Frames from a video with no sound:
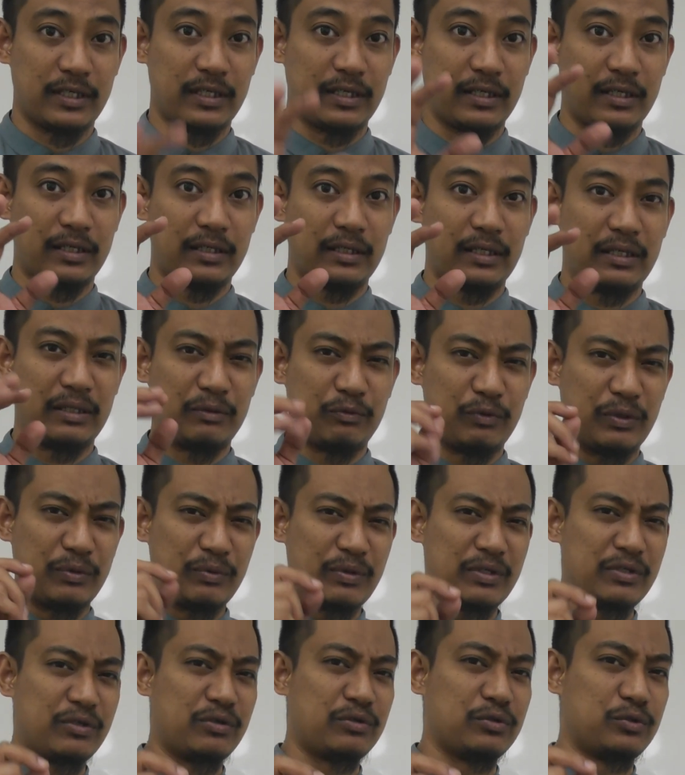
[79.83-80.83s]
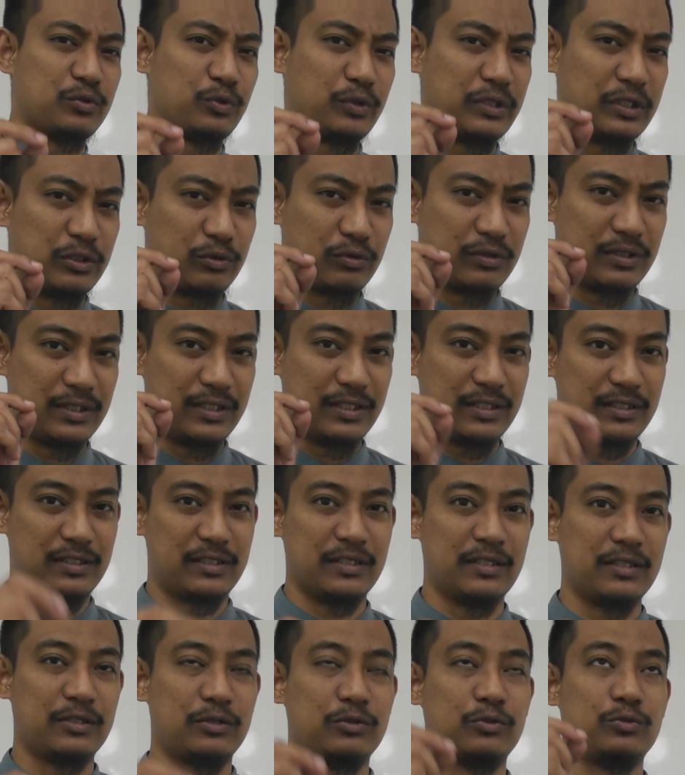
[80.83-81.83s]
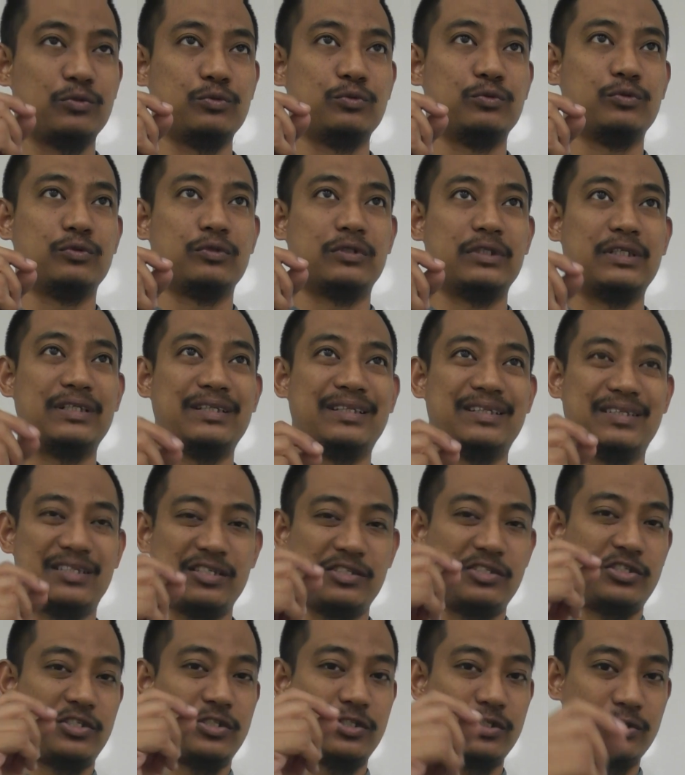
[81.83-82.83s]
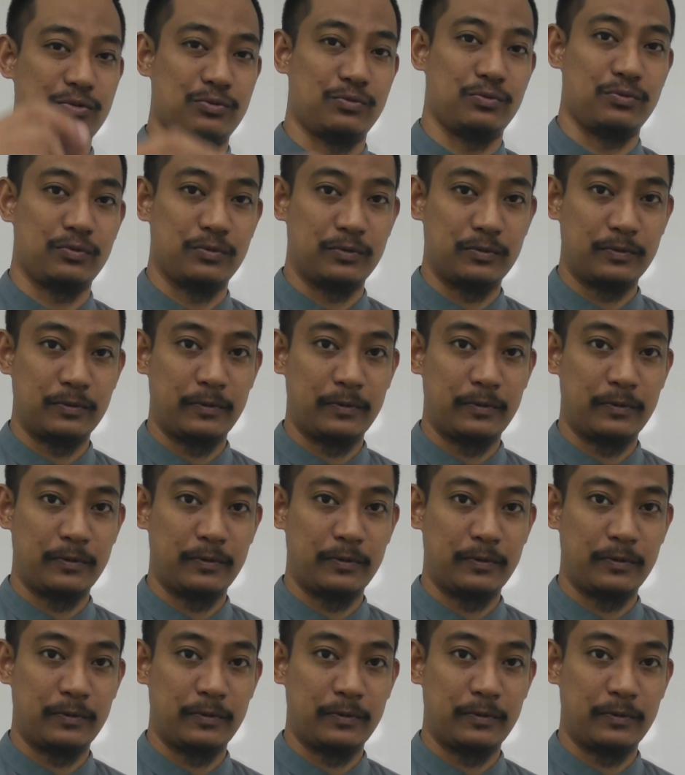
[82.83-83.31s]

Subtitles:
and we will not go into detail to reteach you.